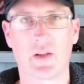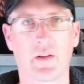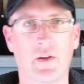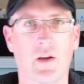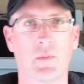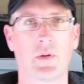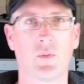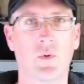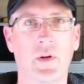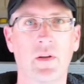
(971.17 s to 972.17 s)
a lot of time on the
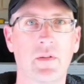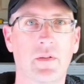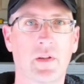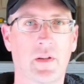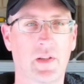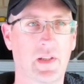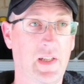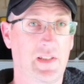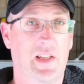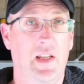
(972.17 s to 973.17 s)
water. And I think
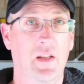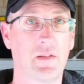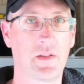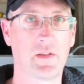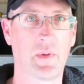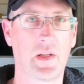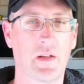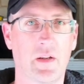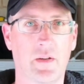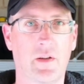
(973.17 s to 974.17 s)
that's key. You spend a
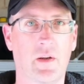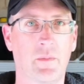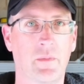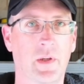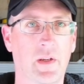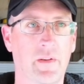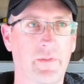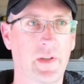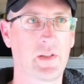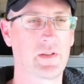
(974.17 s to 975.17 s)
lot of time, you're going to
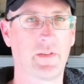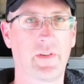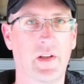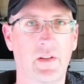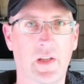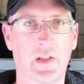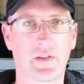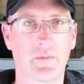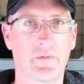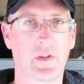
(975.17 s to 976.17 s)
figure stuff out and catch
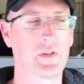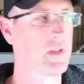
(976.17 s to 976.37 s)
some fish.